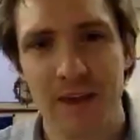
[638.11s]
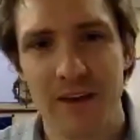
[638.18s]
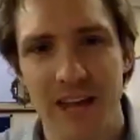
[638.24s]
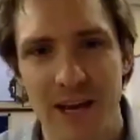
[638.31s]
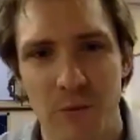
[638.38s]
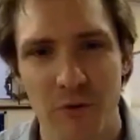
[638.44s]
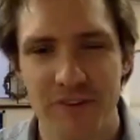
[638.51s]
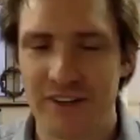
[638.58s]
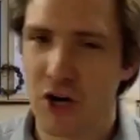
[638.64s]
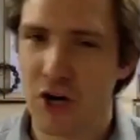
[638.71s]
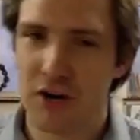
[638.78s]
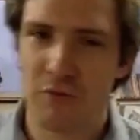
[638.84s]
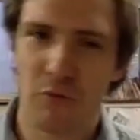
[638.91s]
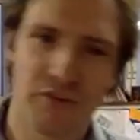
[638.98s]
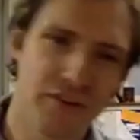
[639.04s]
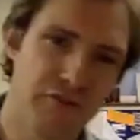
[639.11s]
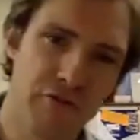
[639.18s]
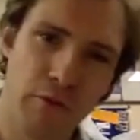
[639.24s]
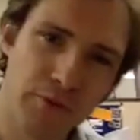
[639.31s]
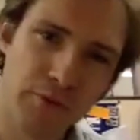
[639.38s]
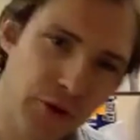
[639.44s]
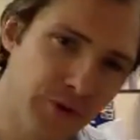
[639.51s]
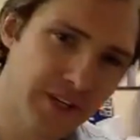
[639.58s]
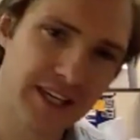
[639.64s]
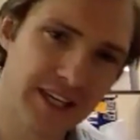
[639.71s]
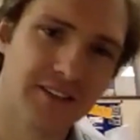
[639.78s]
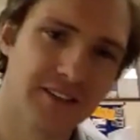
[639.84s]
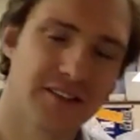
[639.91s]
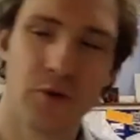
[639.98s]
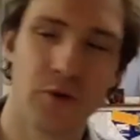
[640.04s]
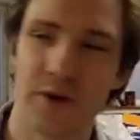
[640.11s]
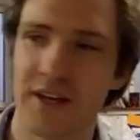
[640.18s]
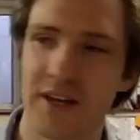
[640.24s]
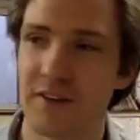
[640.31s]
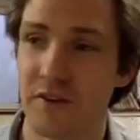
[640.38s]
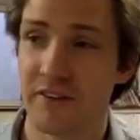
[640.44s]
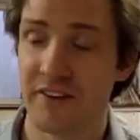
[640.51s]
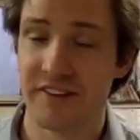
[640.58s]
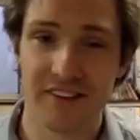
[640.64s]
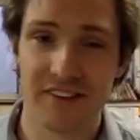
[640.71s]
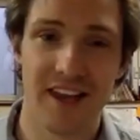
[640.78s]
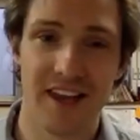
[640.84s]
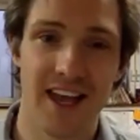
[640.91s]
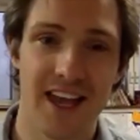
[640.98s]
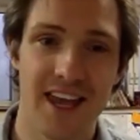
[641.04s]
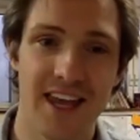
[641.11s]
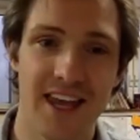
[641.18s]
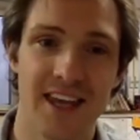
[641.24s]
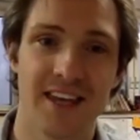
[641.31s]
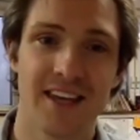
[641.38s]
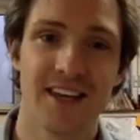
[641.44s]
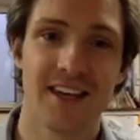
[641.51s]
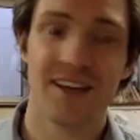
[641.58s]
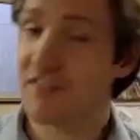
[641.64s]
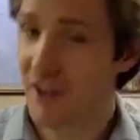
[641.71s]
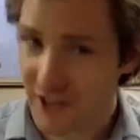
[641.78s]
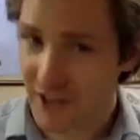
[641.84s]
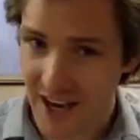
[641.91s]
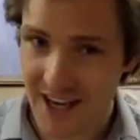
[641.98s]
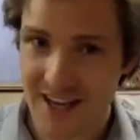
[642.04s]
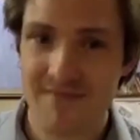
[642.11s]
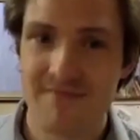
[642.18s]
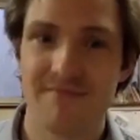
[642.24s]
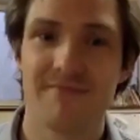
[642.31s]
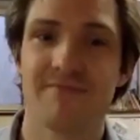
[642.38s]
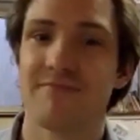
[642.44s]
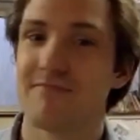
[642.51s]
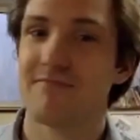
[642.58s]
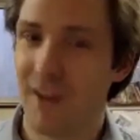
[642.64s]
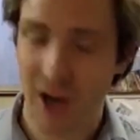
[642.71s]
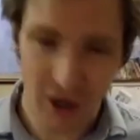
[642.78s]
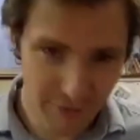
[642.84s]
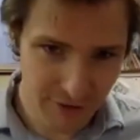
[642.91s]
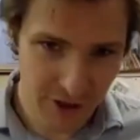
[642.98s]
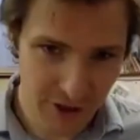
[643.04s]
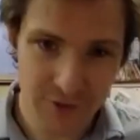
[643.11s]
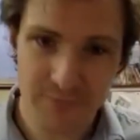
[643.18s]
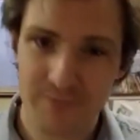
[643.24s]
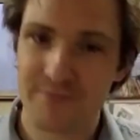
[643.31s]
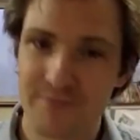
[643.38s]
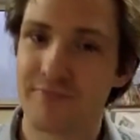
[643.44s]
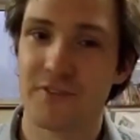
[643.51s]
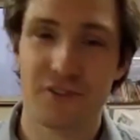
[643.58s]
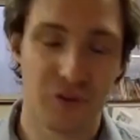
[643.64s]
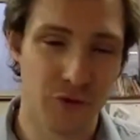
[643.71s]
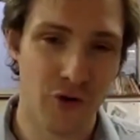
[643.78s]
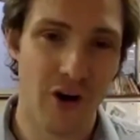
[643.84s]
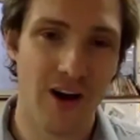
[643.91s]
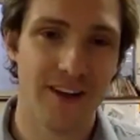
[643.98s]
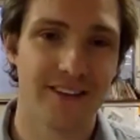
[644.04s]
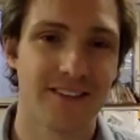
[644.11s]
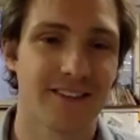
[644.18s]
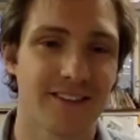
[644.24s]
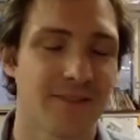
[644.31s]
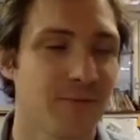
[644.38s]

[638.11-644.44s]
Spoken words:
It wasn't a rebuking squeeze. It was just to say, it's okay. I love you. It's all right.